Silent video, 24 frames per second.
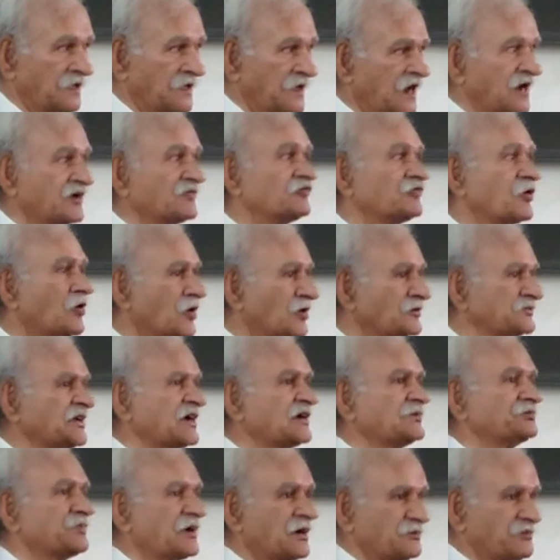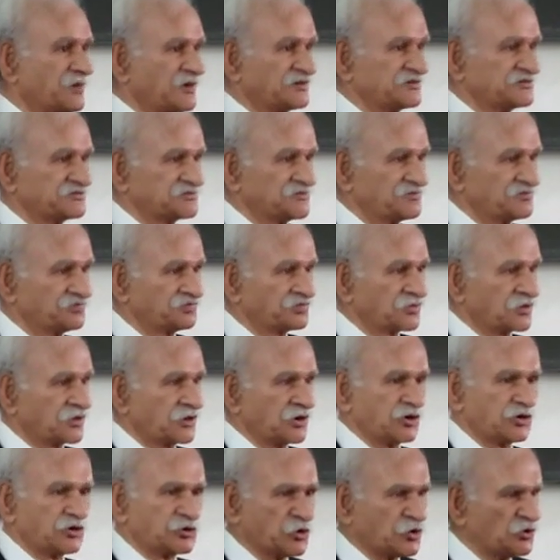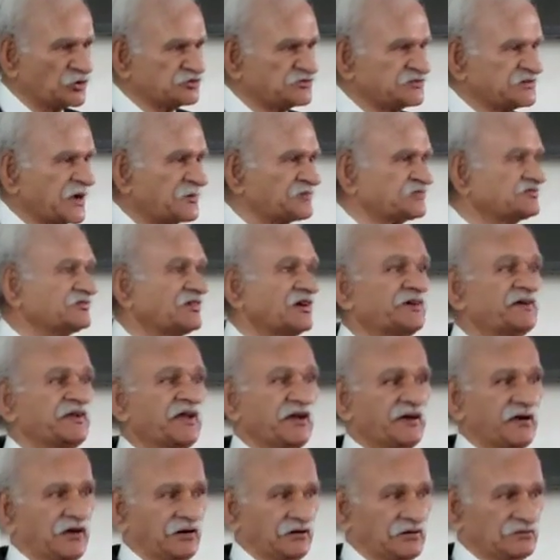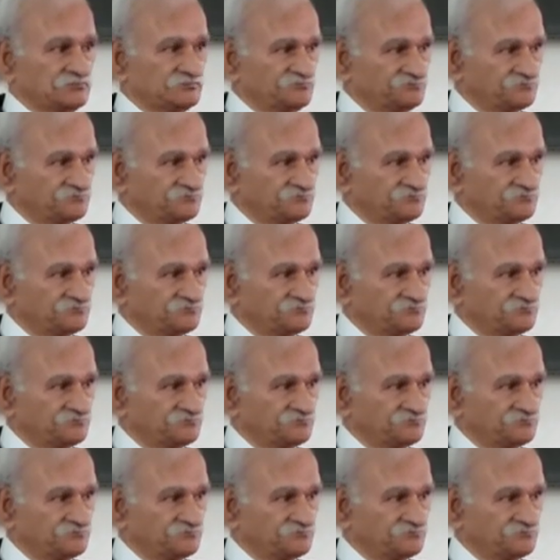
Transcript: And for that purpose, two steps were taken.